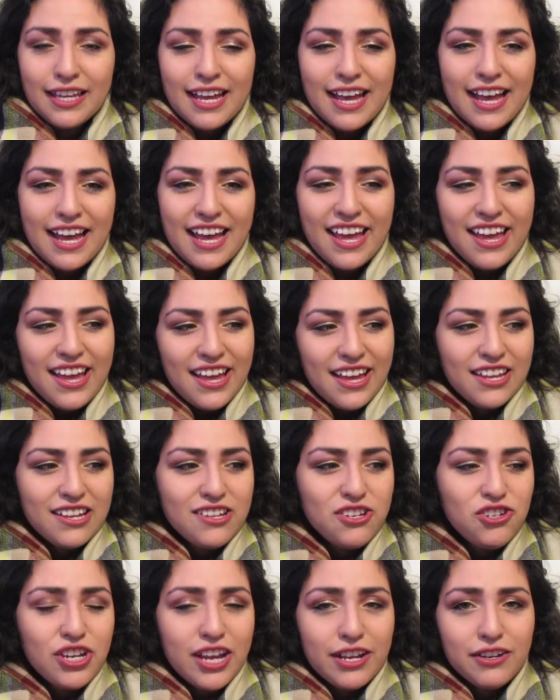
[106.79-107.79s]
I
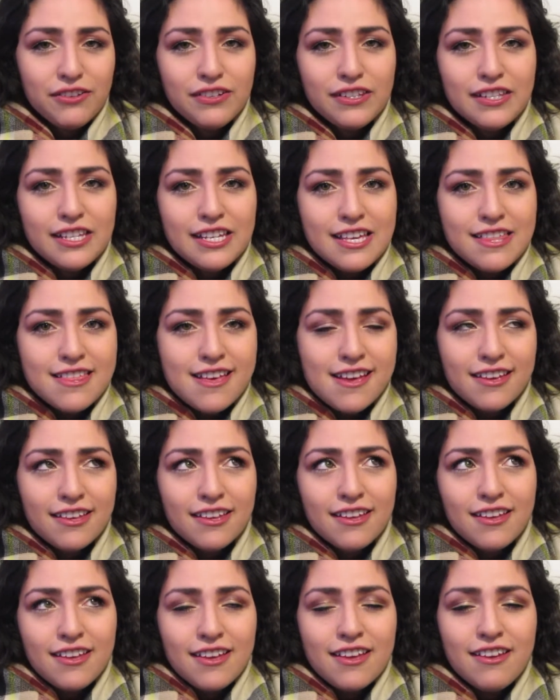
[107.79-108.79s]
genuinely, like,
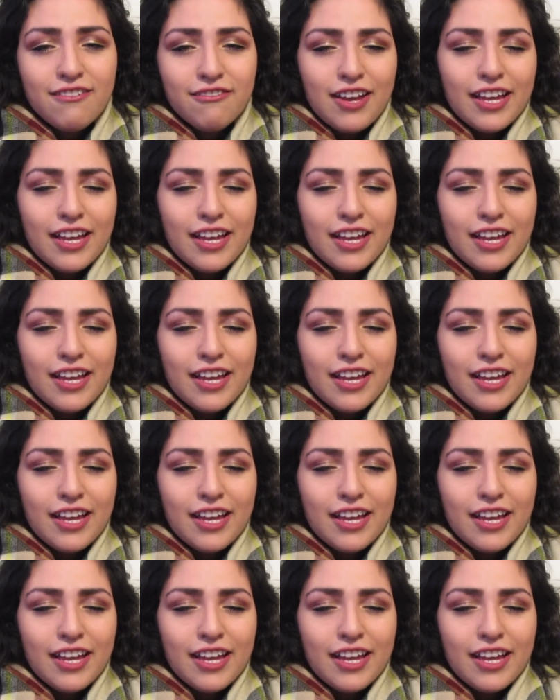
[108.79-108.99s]
if